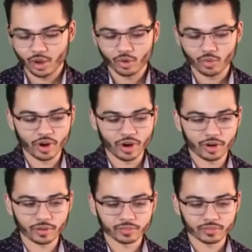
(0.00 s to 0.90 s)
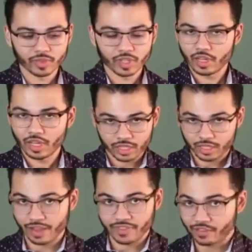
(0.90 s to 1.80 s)
where, because
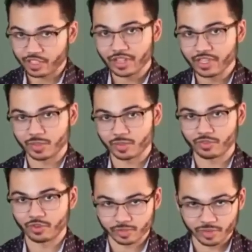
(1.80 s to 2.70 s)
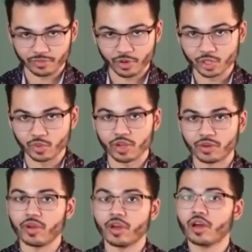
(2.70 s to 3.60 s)
I've never done this before, it's my first
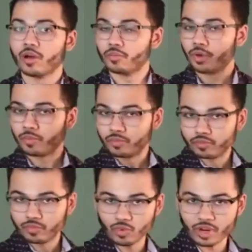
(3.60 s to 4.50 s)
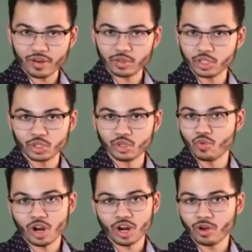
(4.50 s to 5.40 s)
one, but when I would just do
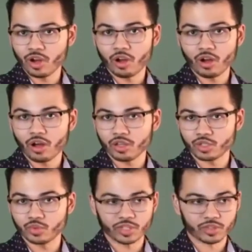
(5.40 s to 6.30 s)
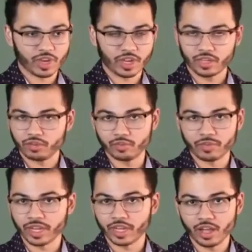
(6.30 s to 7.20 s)
one-on-one calls with my with
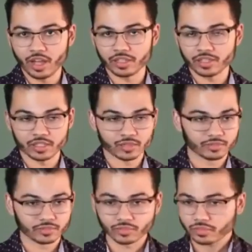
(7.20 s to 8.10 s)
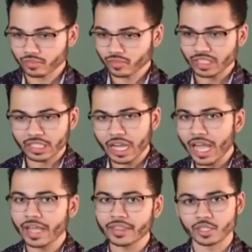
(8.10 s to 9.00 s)
my clients, I
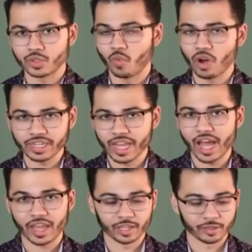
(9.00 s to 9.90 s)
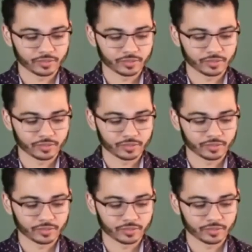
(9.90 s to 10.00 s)
had this one guy